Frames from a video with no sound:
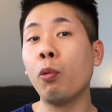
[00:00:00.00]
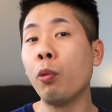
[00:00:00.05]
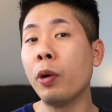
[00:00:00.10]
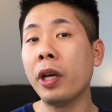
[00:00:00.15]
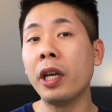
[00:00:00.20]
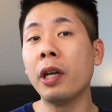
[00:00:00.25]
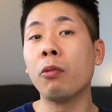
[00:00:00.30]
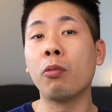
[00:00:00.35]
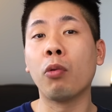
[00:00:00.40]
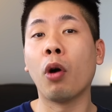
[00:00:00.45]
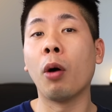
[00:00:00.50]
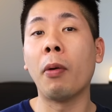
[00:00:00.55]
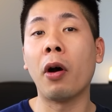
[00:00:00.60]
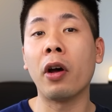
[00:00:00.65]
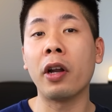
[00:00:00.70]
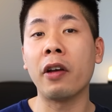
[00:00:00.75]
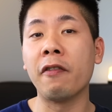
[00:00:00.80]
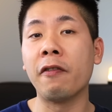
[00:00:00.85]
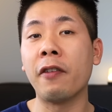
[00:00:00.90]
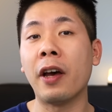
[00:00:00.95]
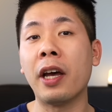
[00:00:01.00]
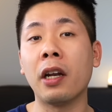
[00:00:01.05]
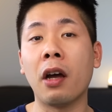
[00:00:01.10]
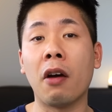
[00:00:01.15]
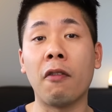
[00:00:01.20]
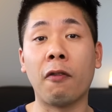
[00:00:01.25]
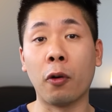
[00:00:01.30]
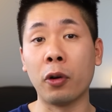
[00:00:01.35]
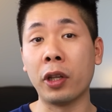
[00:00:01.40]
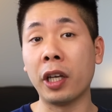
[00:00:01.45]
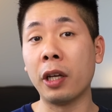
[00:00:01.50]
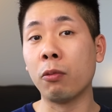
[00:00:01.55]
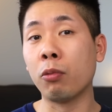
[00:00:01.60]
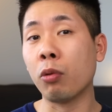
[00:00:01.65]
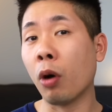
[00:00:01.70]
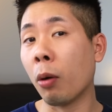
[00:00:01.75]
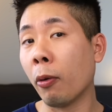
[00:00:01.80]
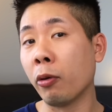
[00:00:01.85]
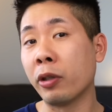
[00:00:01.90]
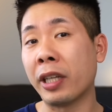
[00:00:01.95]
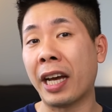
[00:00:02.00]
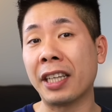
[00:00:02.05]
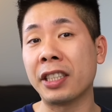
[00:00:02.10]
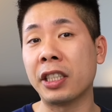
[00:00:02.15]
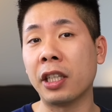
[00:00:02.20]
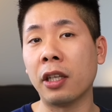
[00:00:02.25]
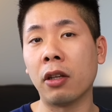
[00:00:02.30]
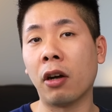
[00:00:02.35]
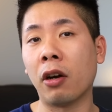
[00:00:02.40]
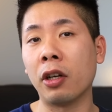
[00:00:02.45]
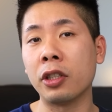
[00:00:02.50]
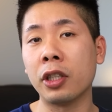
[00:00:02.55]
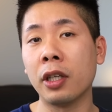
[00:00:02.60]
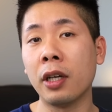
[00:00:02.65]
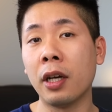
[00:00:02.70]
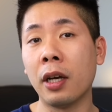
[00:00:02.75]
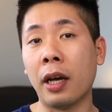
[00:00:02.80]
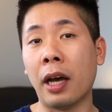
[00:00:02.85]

We Robot event for the Robotaxi launch